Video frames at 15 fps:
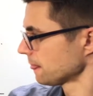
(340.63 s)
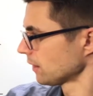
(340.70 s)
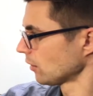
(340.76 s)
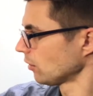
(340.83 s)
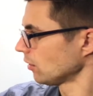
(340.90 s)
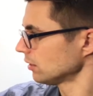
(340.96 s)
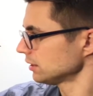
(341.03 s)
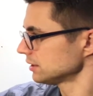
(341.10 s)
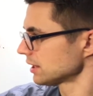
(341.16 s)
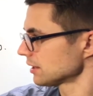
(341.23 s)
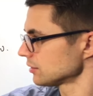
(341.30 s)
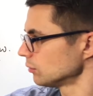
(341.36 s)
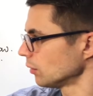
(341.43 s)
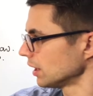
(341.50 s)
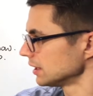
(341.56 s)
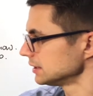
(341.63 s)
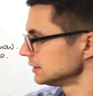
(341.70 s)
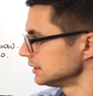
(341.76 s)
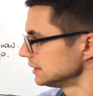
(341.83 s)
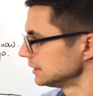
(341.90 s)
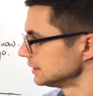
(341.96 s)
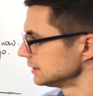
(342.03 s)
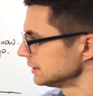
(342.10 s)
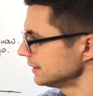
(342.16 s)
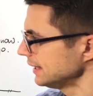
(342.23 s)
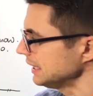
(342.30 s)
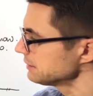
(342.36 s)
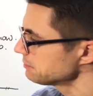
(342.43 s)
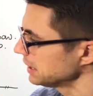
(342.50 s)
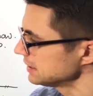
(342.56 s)
Or another one,
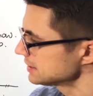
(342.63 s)
it may